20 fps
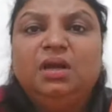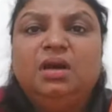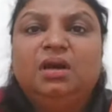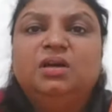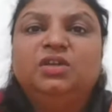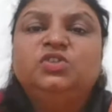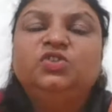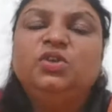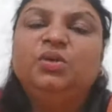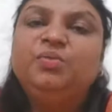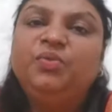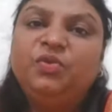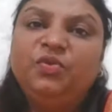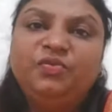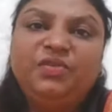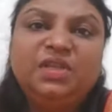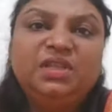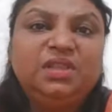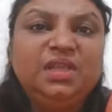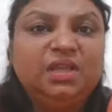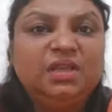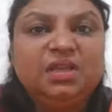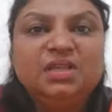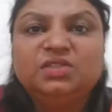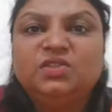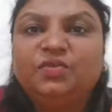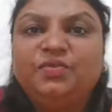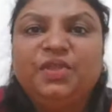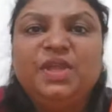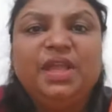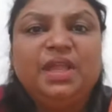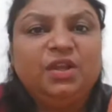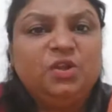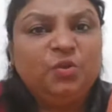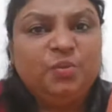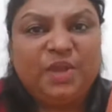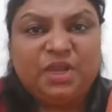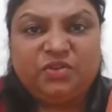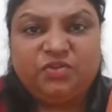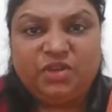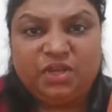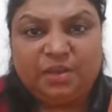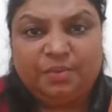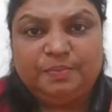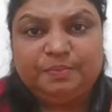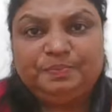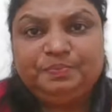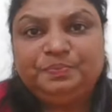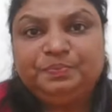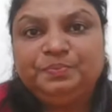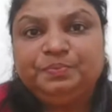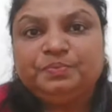to improve the thickness of the endometrium.